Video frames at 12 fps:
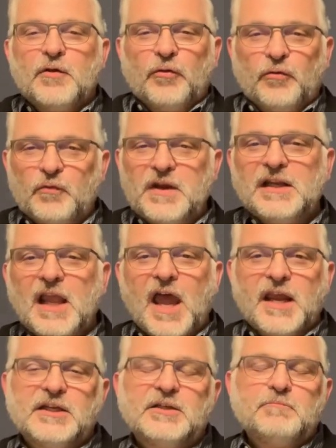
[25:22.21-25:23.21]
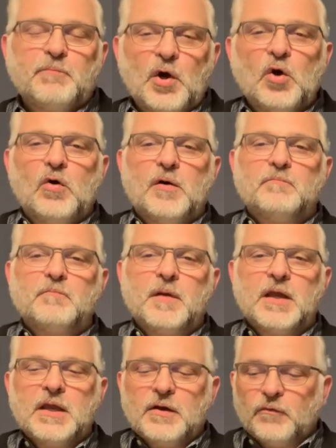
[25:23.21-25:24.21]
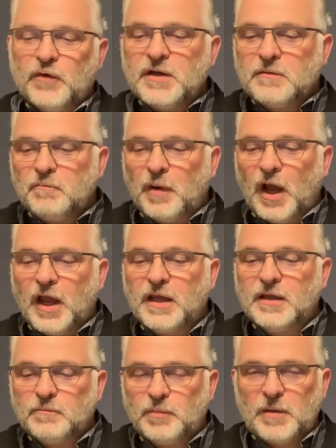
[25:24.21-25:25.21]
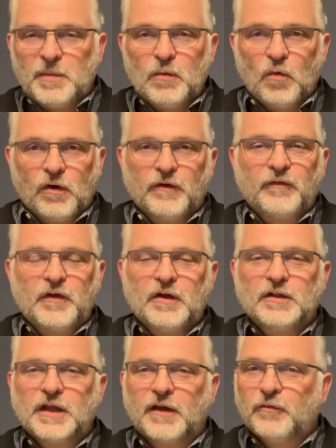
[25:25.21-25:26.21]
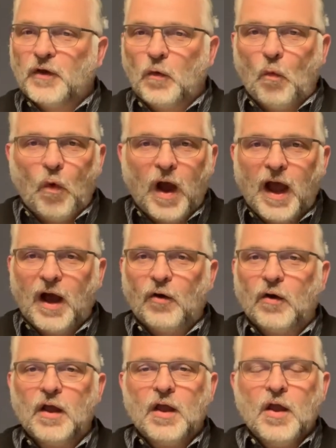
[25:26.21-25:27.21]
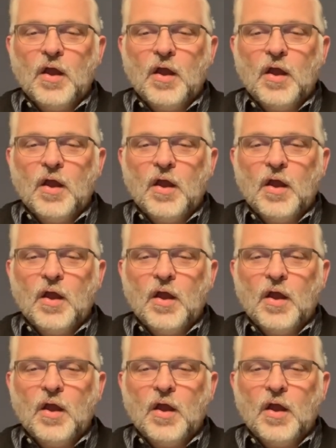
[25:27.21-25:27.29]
three-line poem written by B.B. Warfield, I thought, wow,